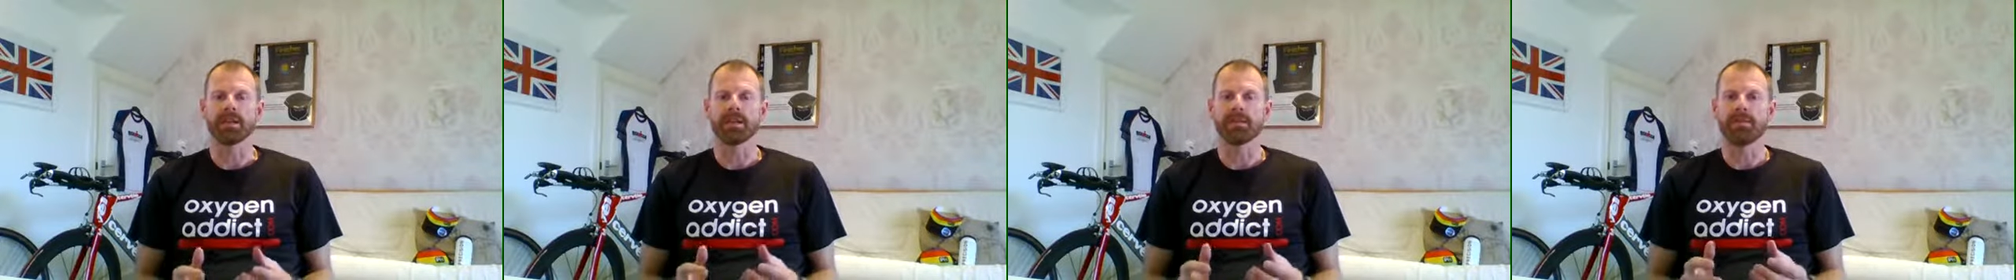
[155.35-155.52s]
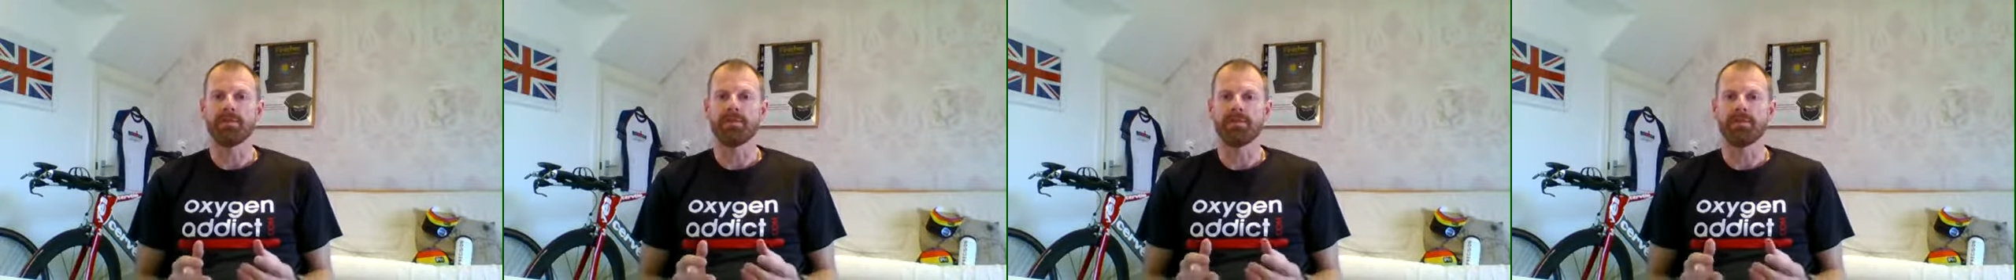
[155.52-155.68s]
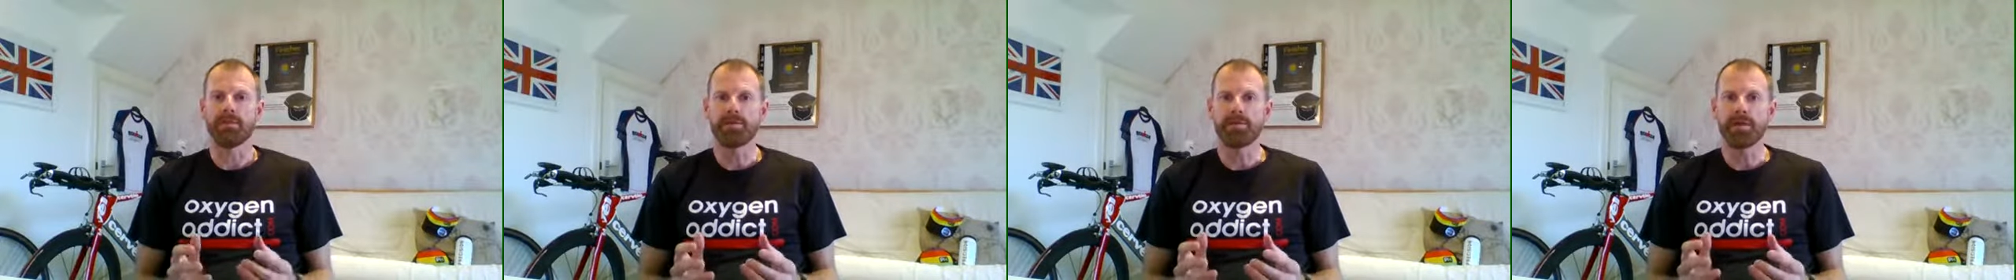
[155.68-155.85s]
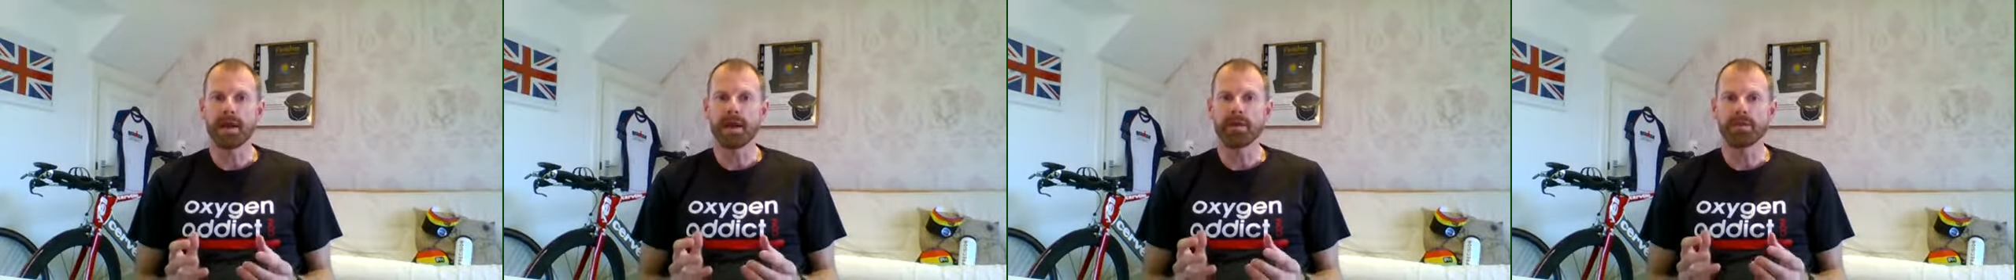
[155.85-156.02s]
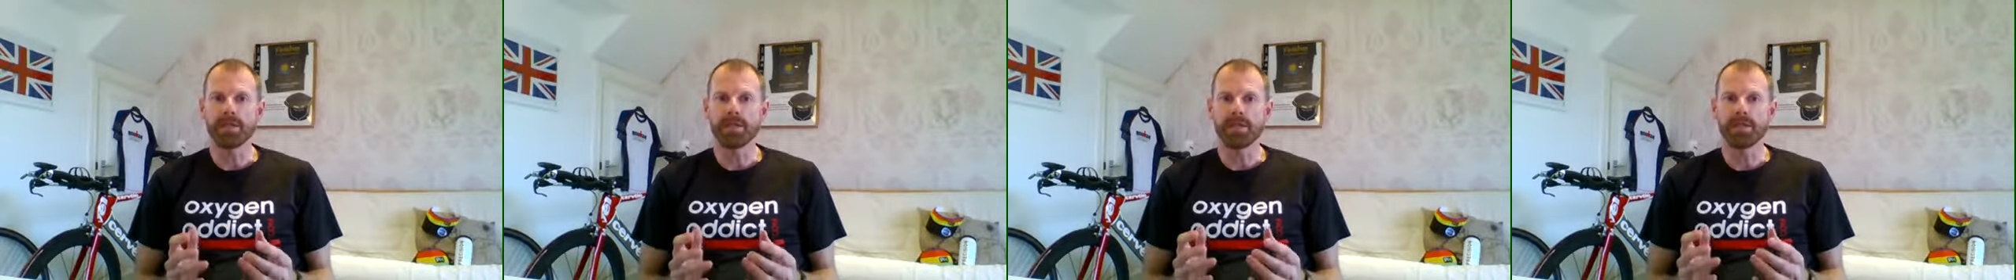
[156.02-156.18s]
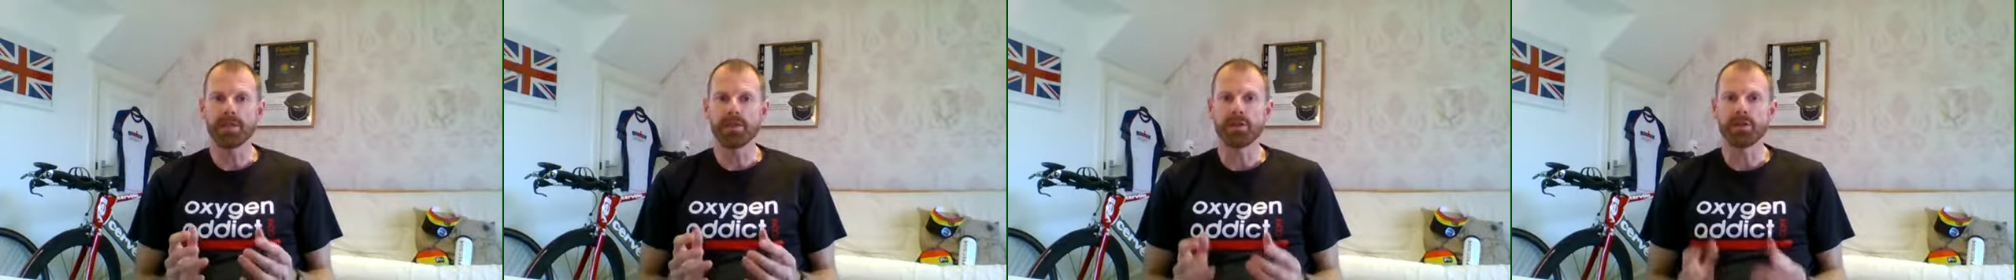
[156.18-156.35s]
some
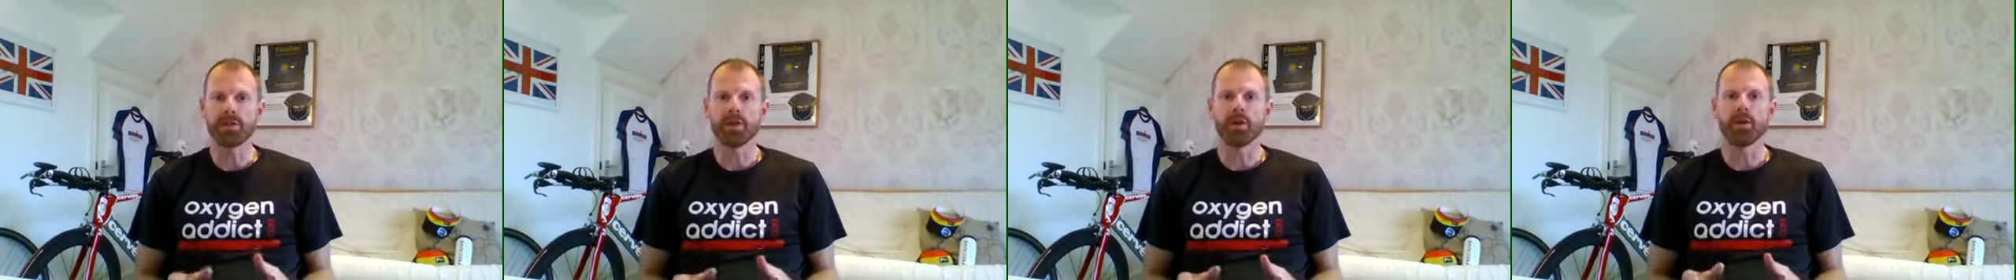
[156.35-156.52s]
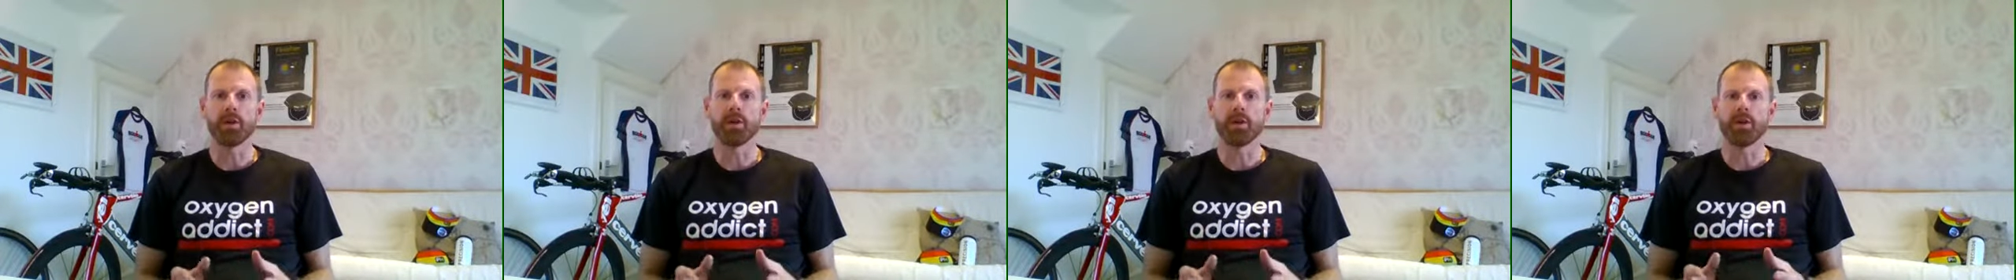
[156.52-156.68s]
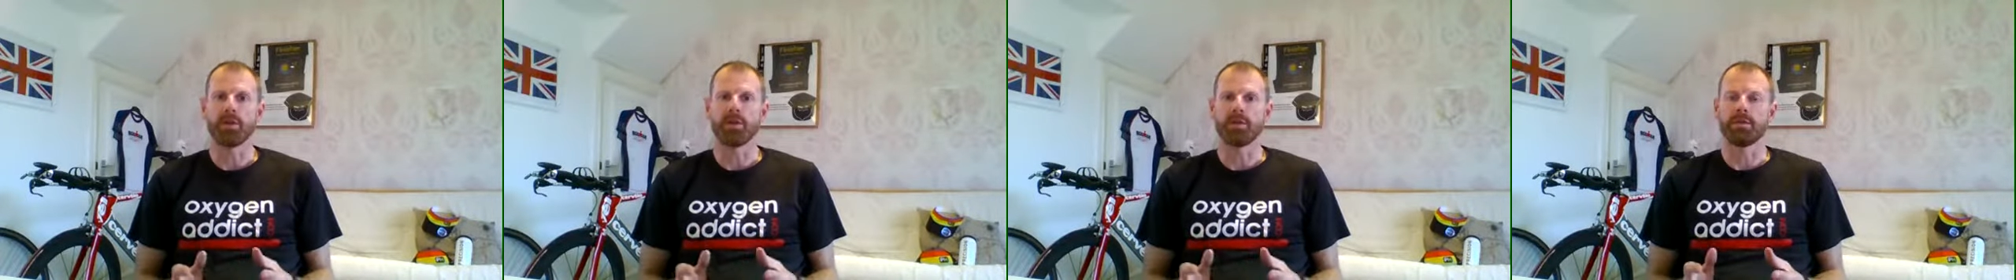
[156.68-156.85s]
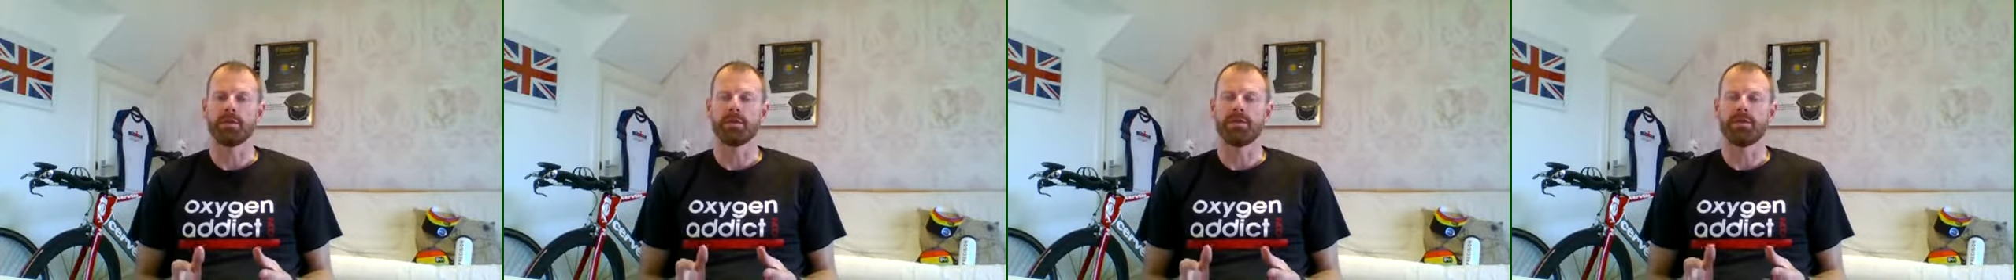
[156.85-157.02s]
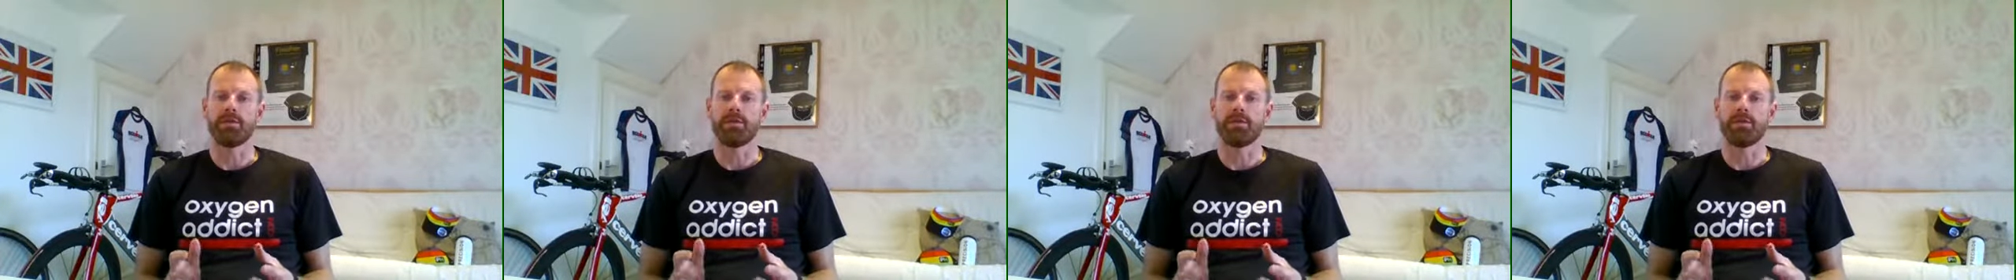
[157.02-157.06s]
very short,